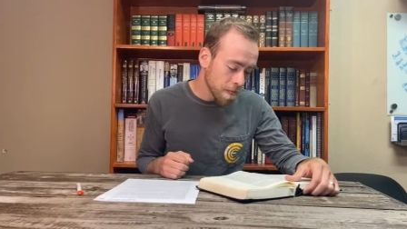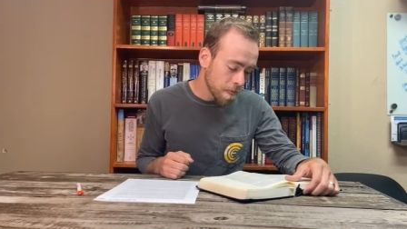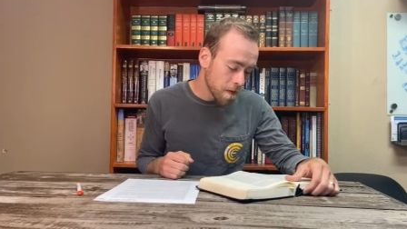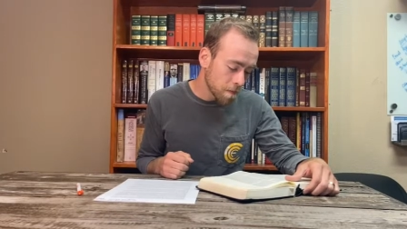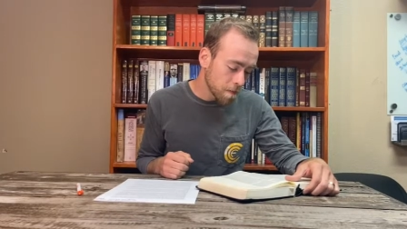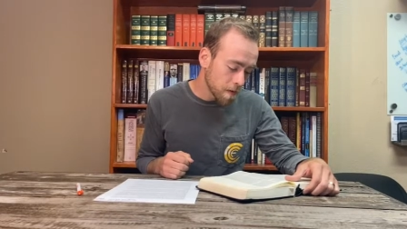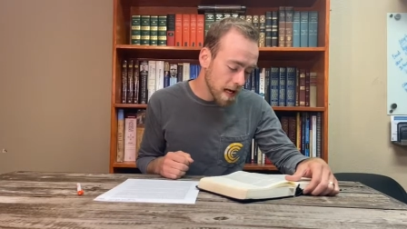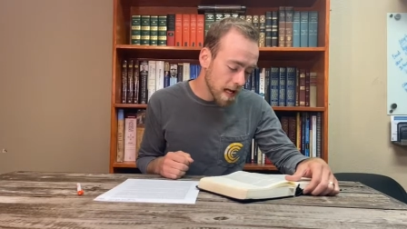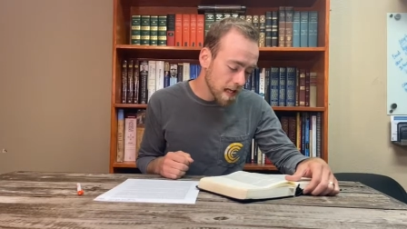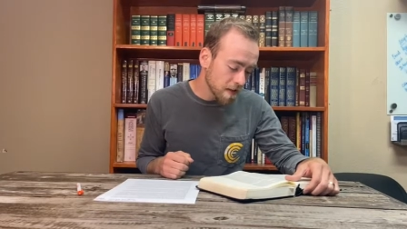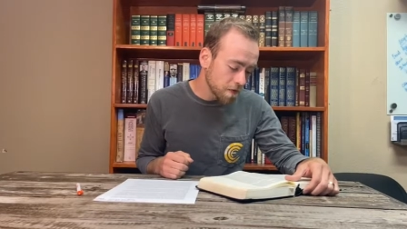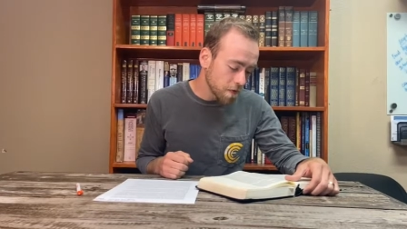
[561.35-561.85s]

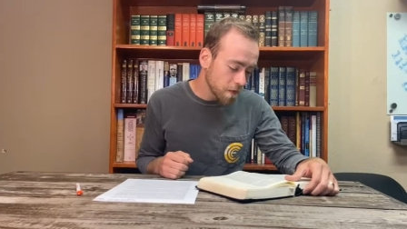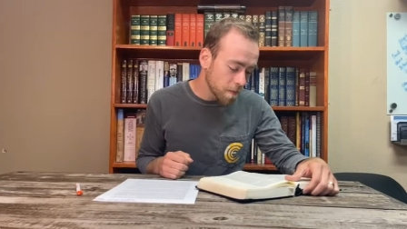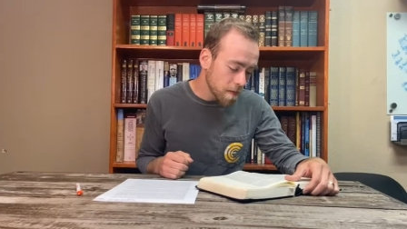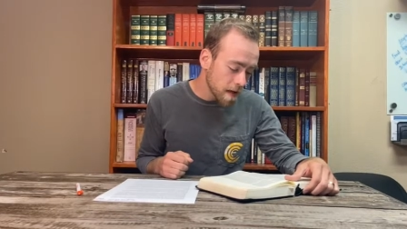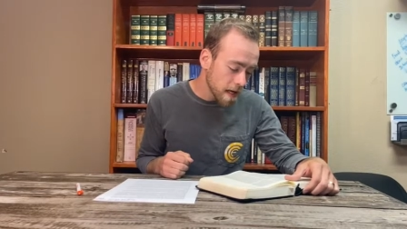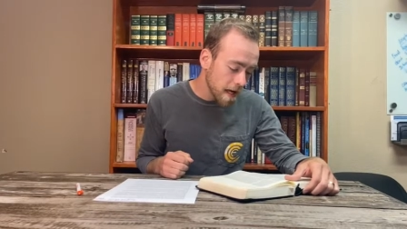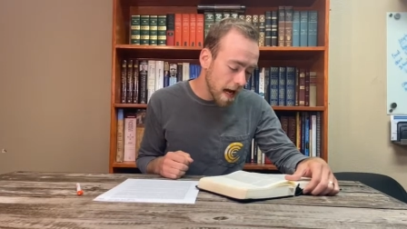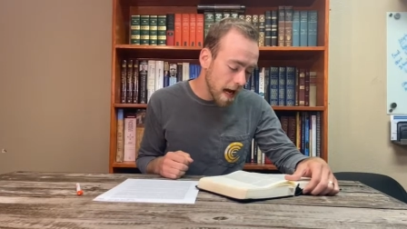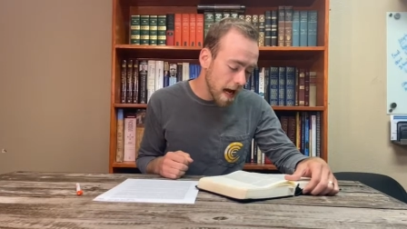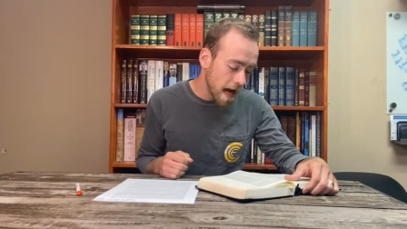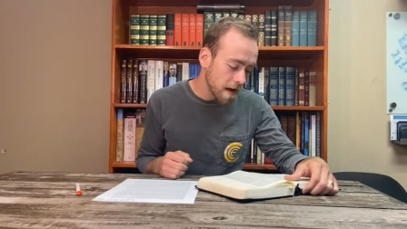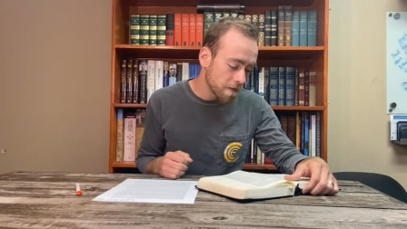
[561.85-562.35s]
But as for
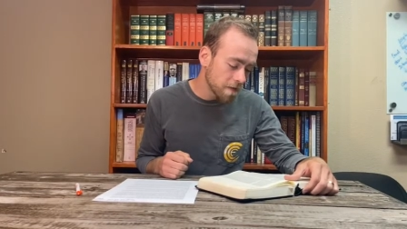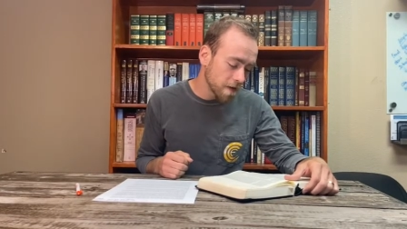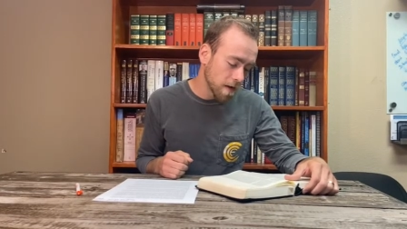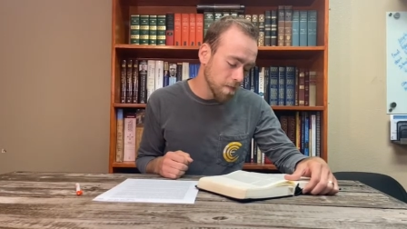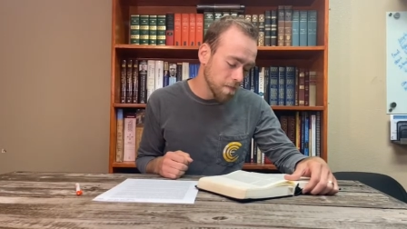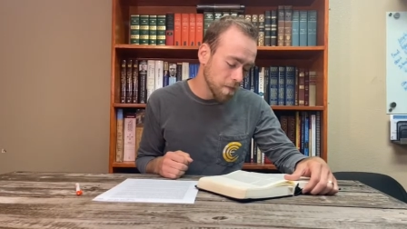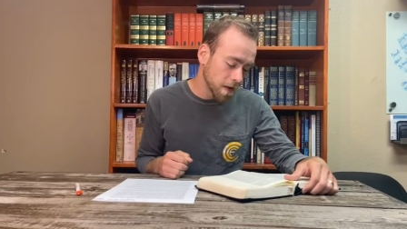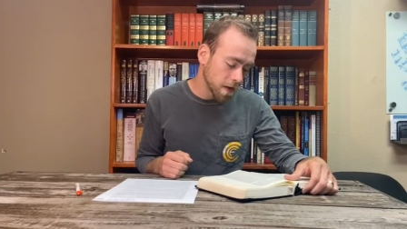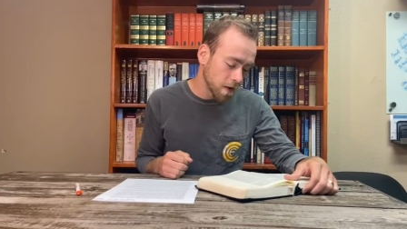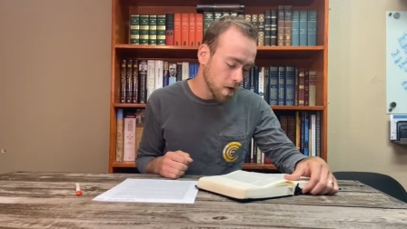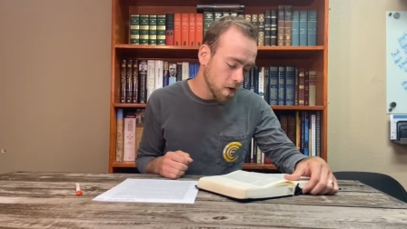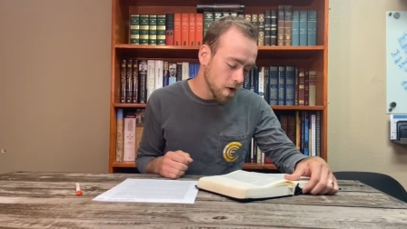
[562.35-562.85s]
me, I have not
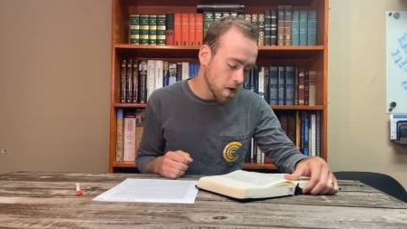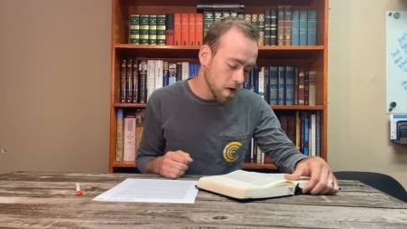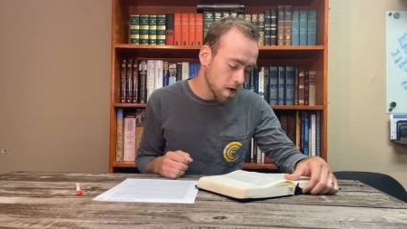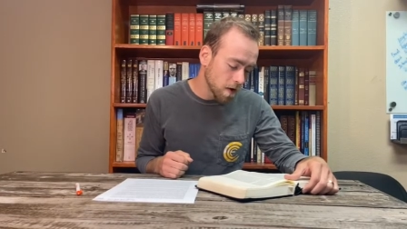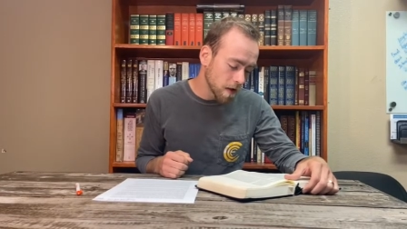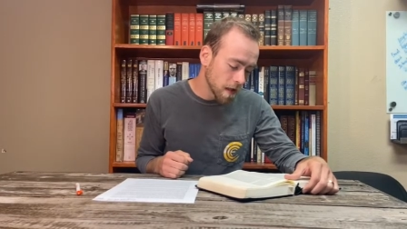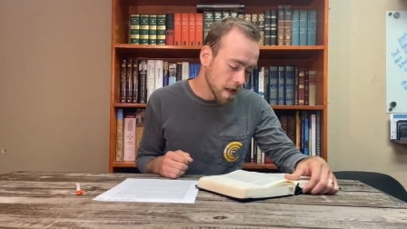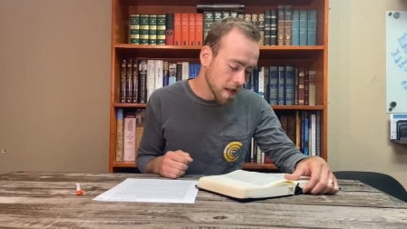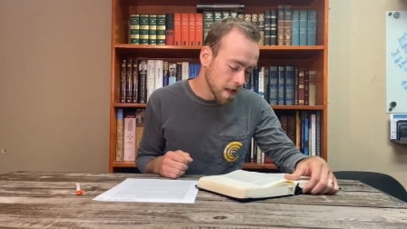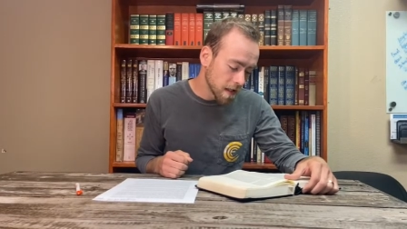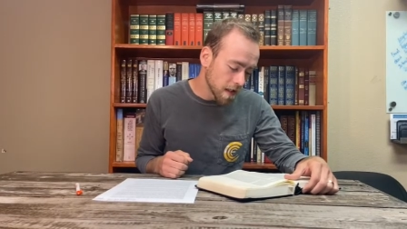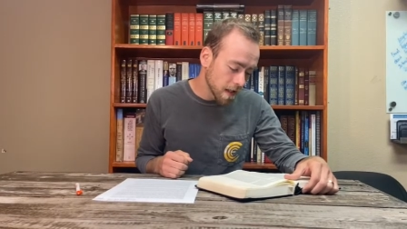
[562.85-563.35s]
been
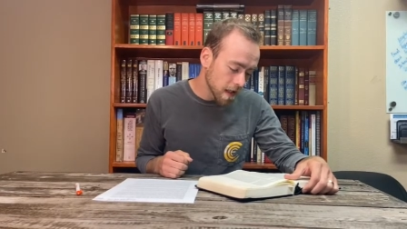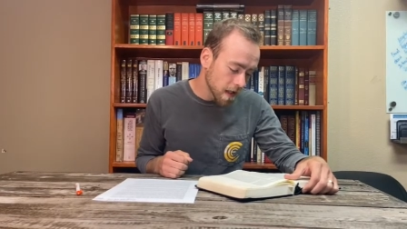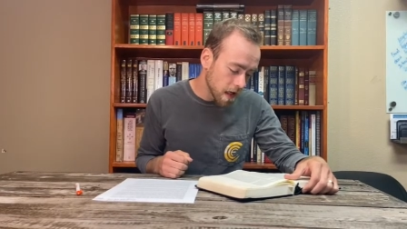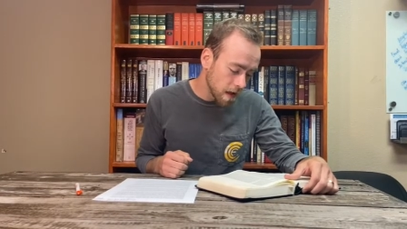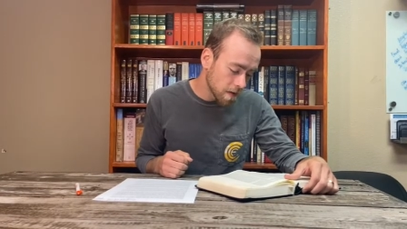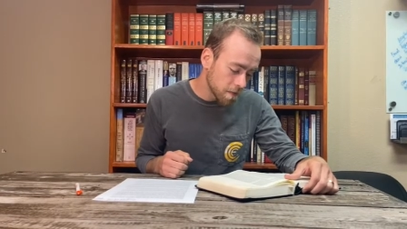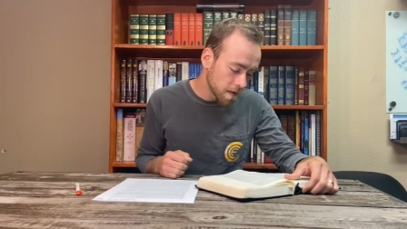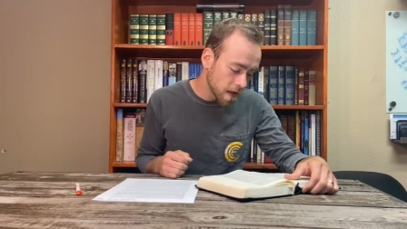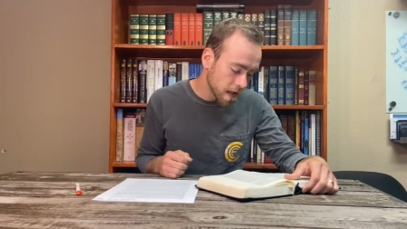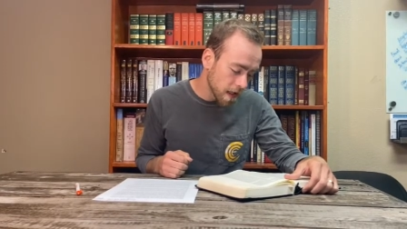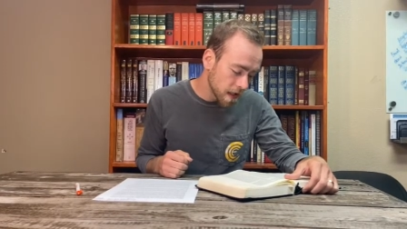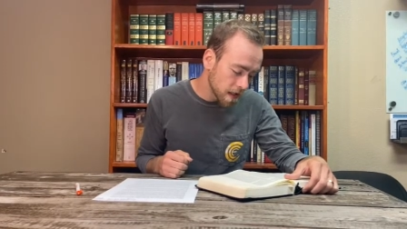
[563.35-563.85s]
called to
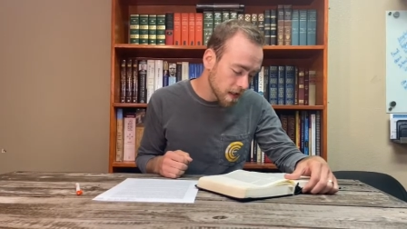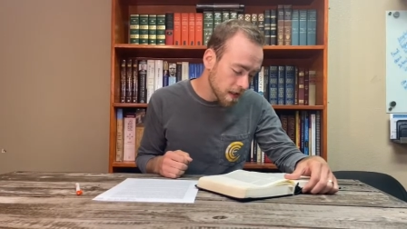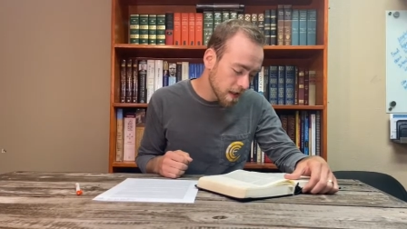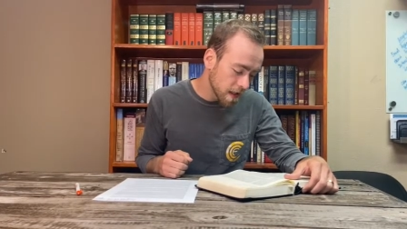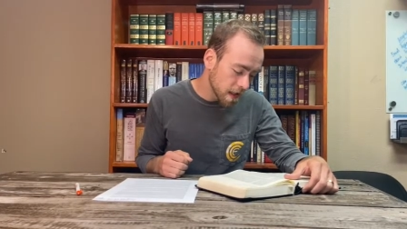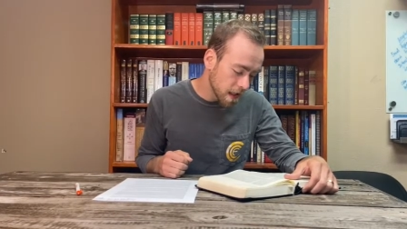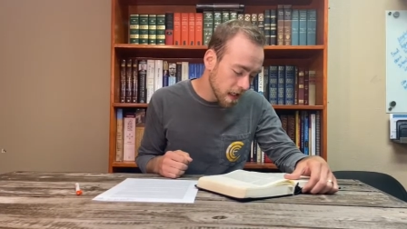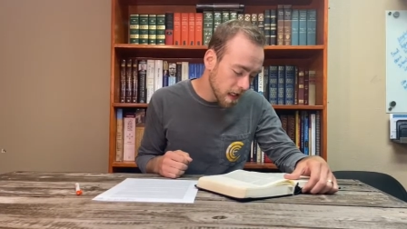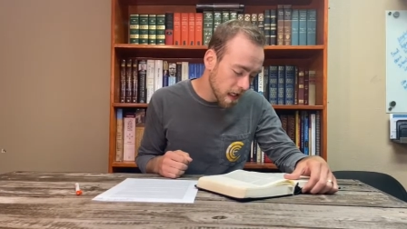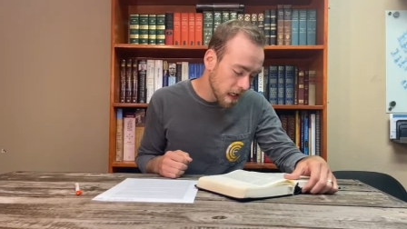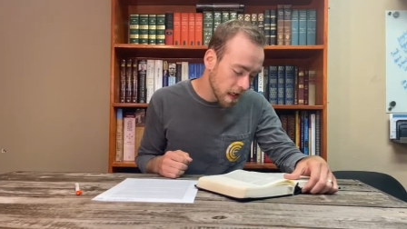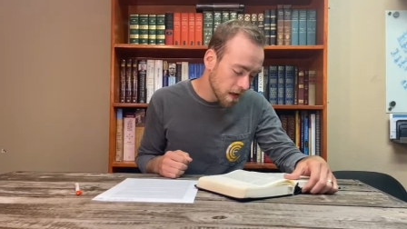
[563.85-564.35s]
come into the
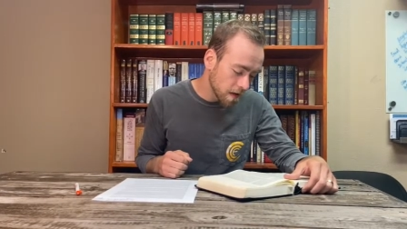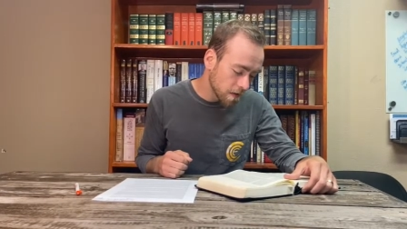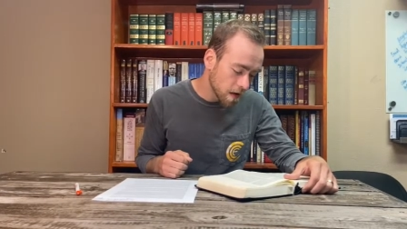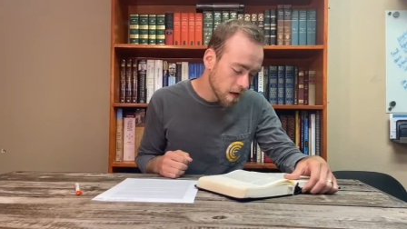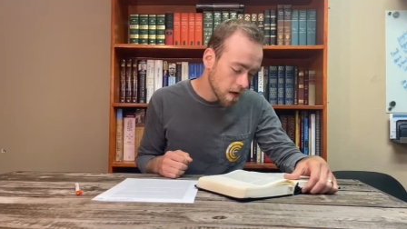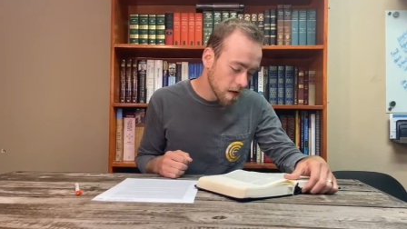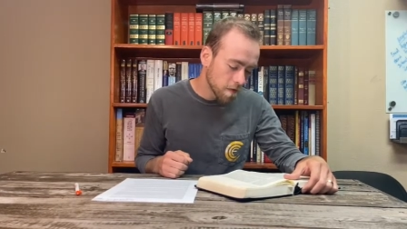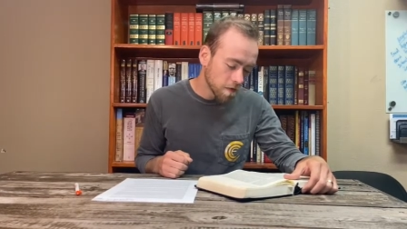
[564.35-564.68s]
king